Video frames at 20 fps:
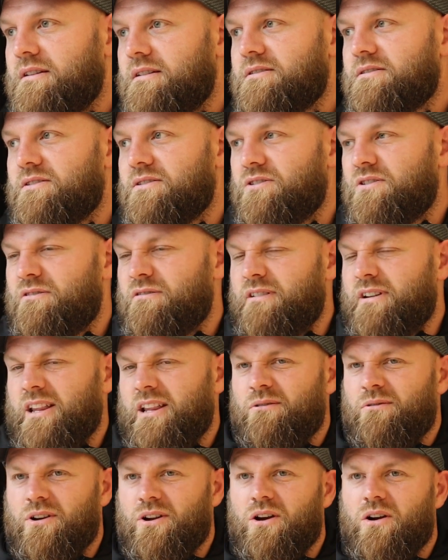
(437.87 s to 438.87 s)
So I don't
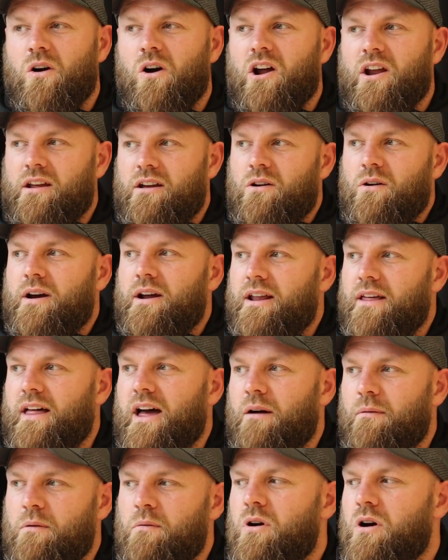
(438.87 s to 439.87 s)
really want to go into
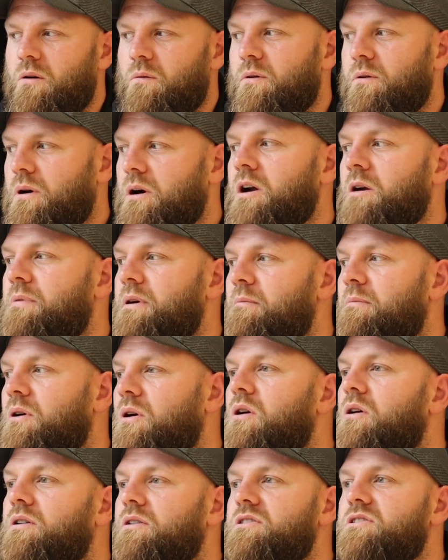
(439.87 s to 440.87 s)
that. We were a bit
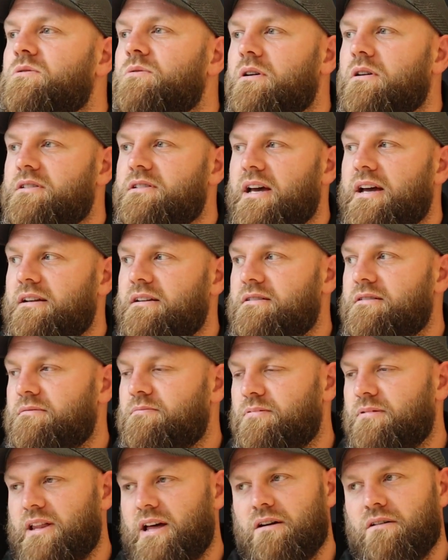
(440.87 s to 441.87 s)
broken towards end,
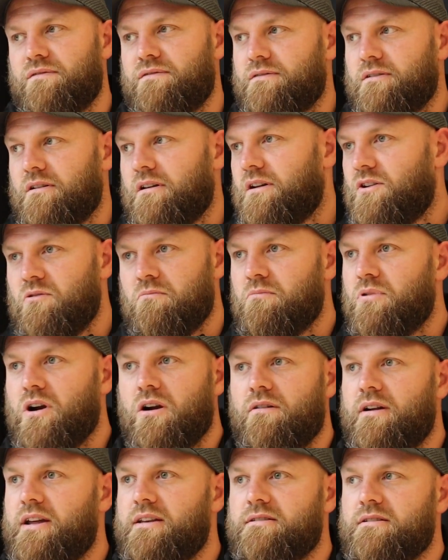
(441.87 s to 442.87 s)
but that was for a number
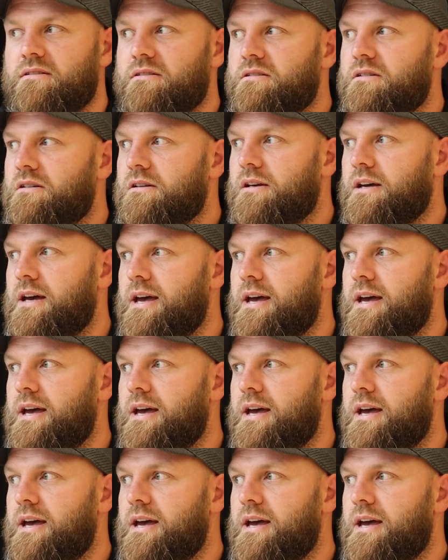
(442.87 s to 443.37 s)
of reasons.